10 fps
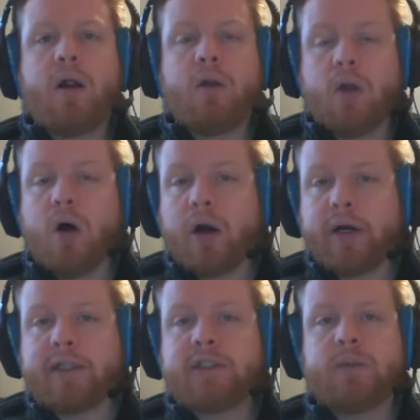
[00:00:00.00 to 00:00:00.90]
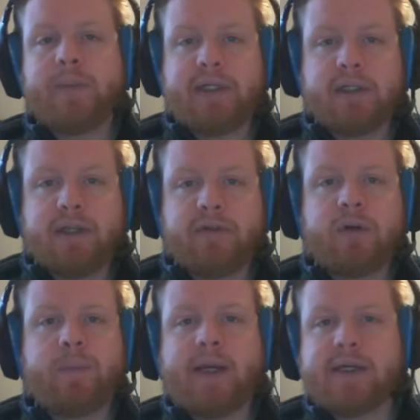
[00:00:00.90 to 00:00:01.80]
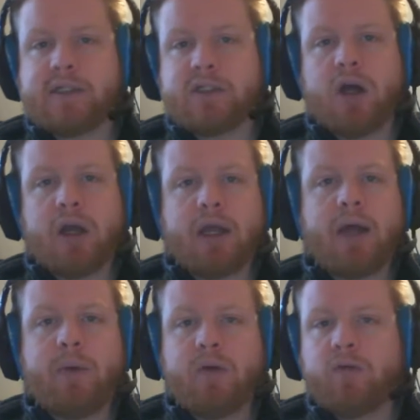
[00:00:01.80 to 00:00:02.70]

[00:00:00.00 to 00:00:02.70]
longer to be delivered because it's not coming